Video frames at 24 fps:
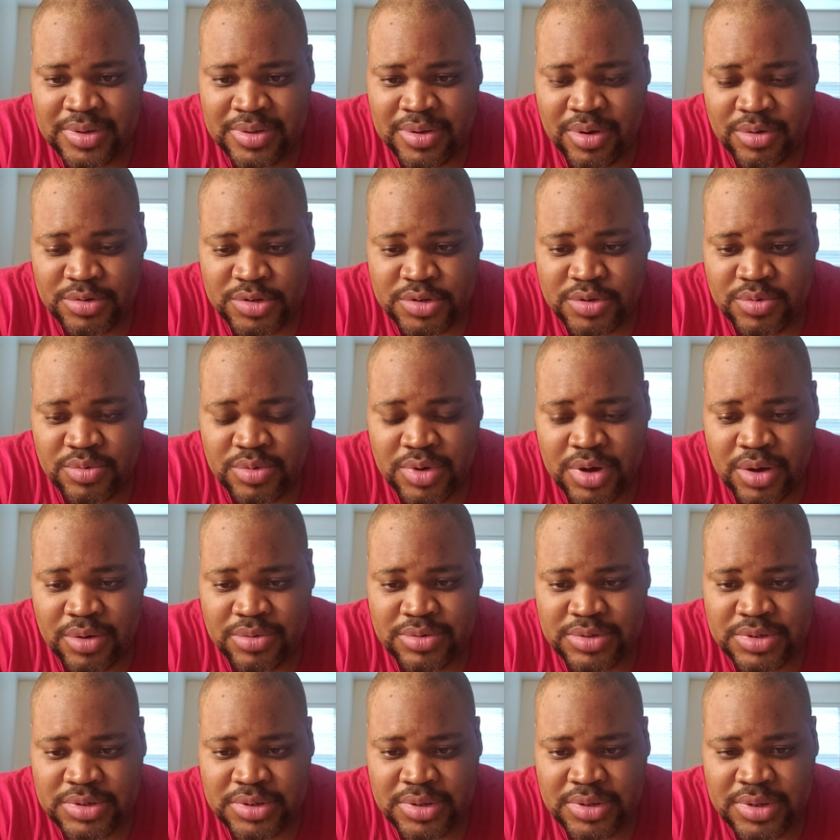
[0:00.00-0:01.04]
school
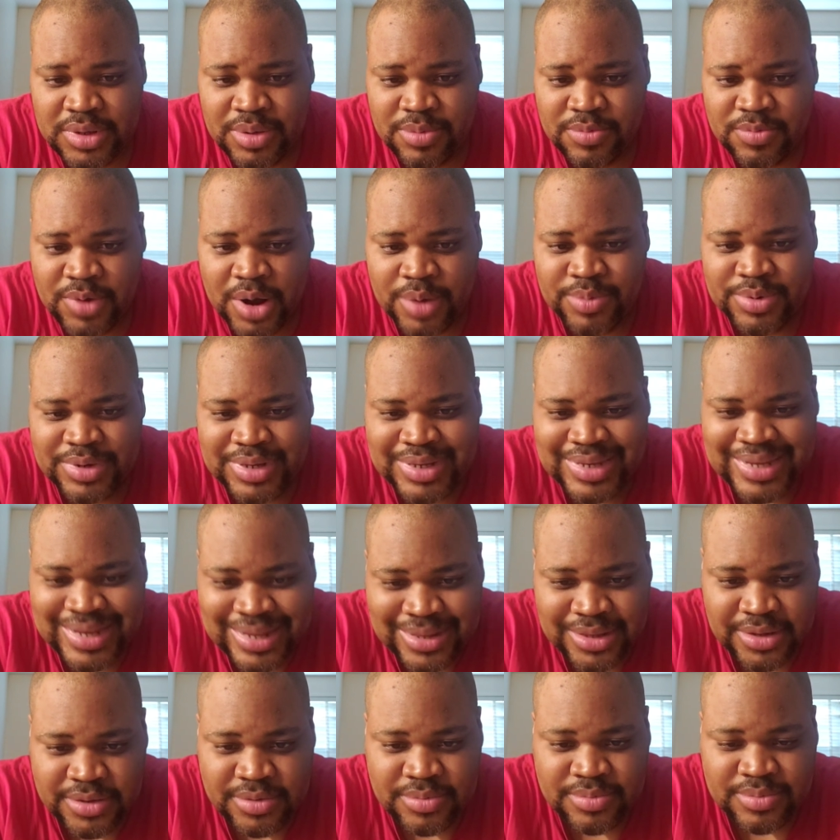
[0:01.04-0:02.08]
coach Robert
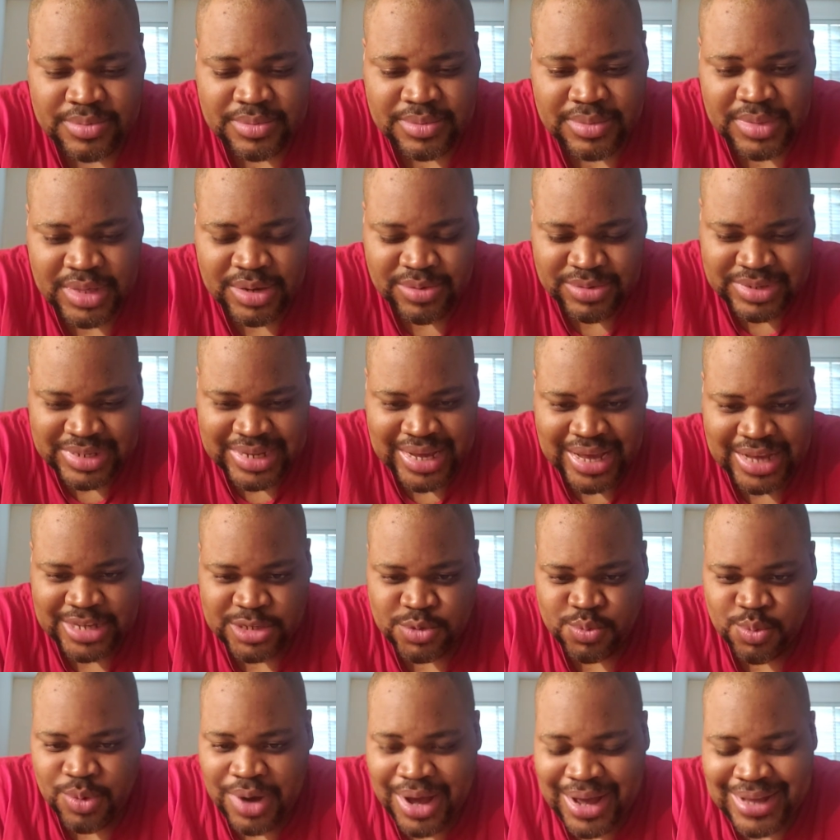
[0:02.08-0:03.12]
Nealon, was asked
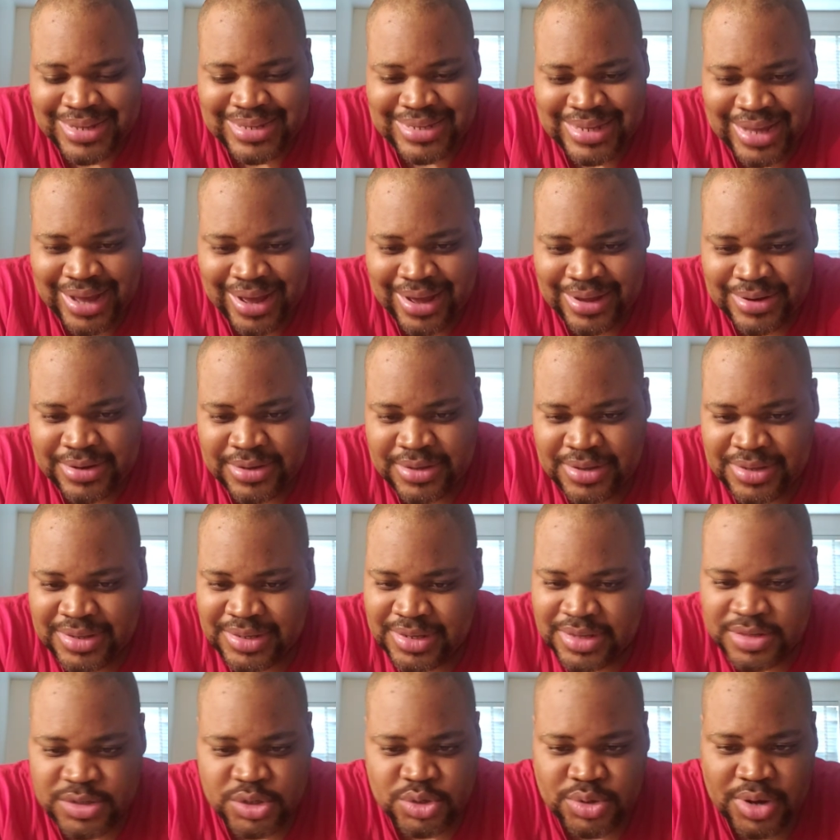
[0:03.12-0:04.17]
why Dodd
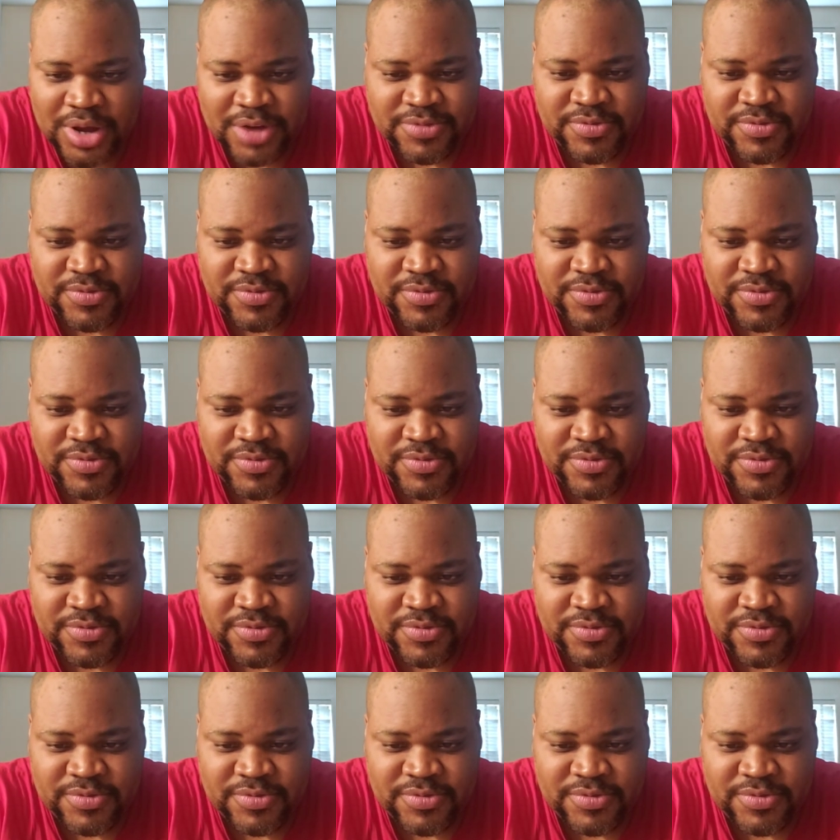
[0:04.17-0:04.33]
didn't try for